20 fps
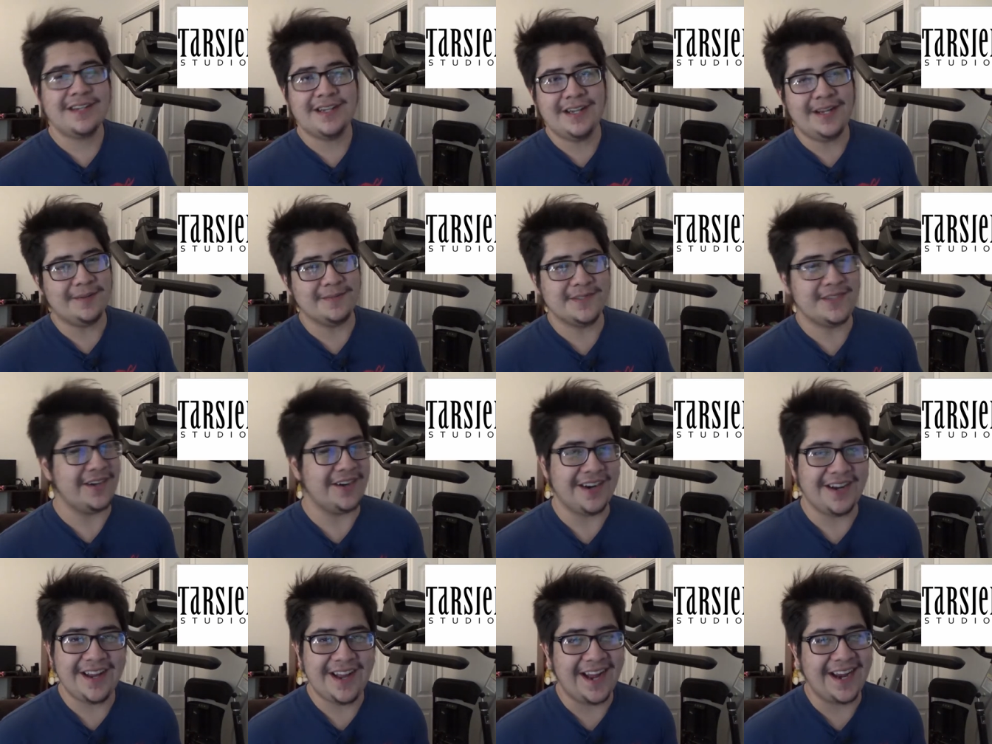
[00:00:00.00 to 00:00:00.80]
I'm
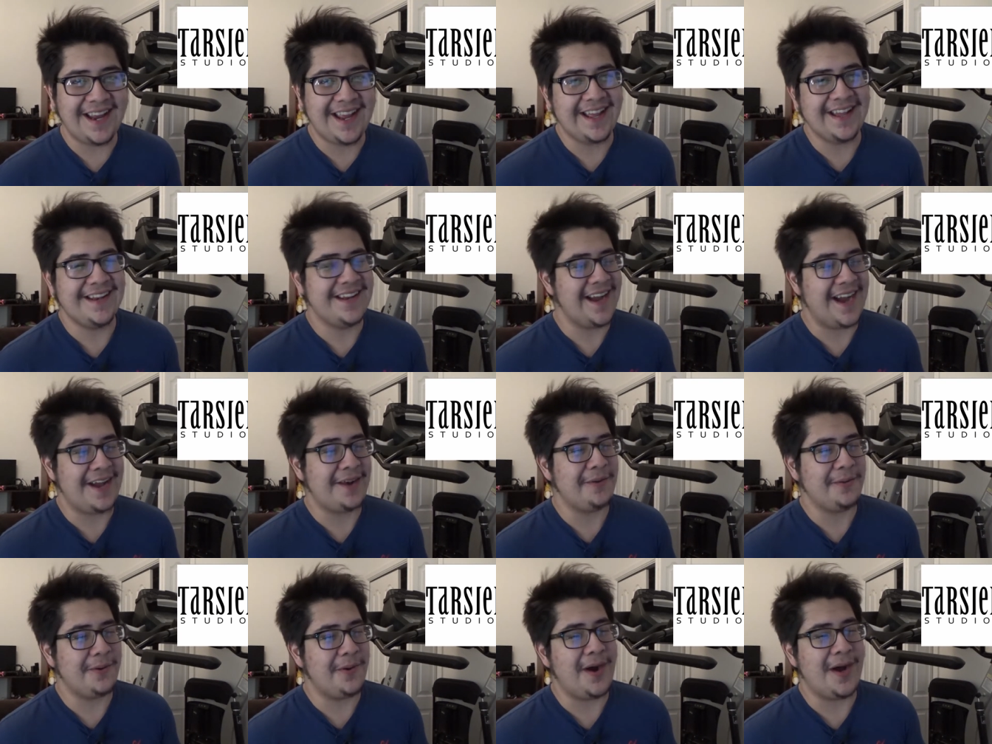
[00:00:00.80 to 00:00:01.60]
sorry, I
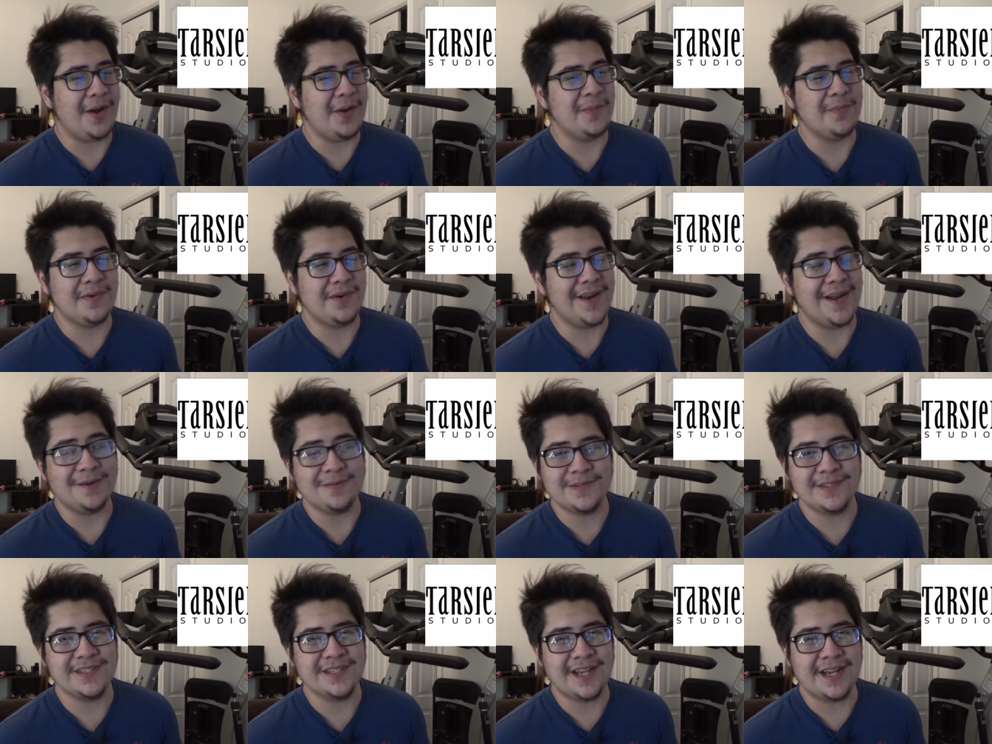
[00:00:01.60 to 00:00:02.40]
don't know how to pronounce it.